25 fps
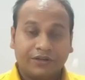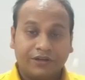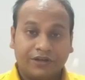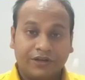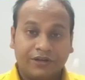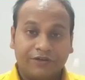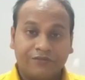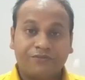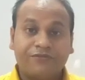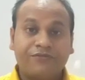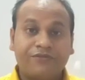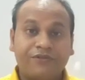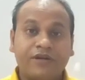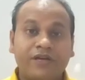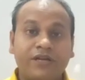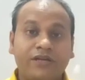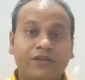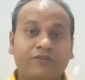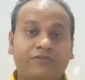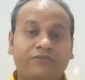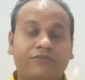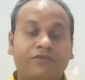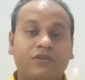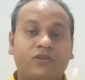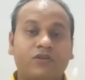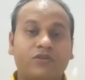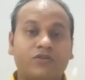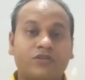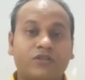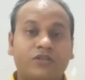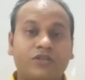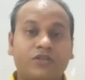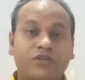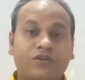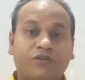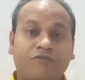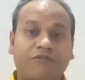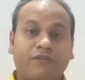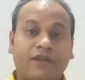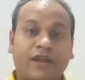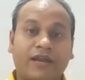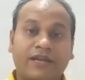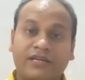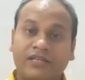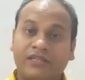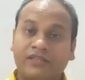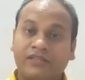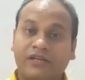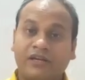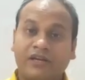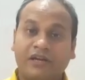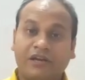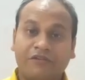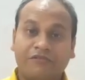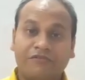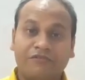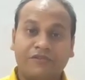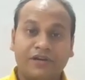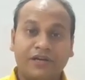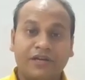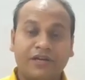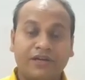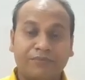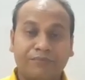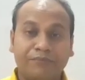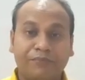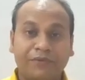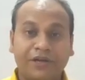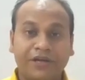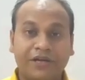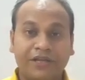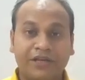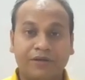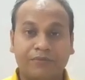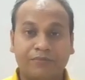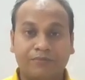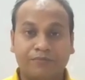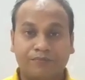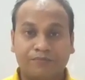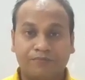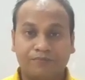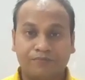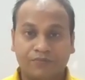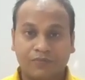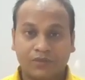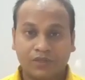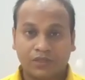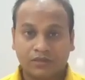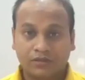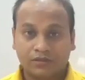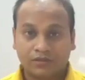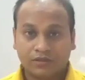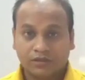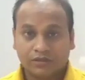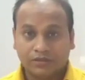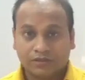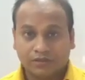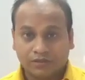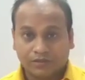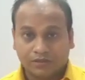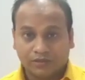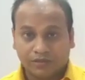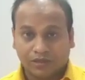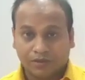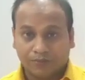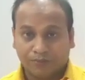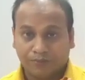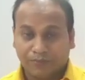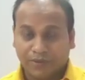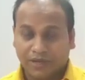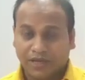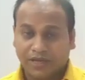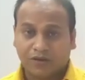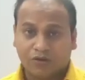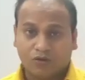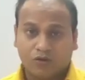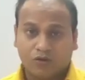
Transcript: different velocity of light in the different medium. The main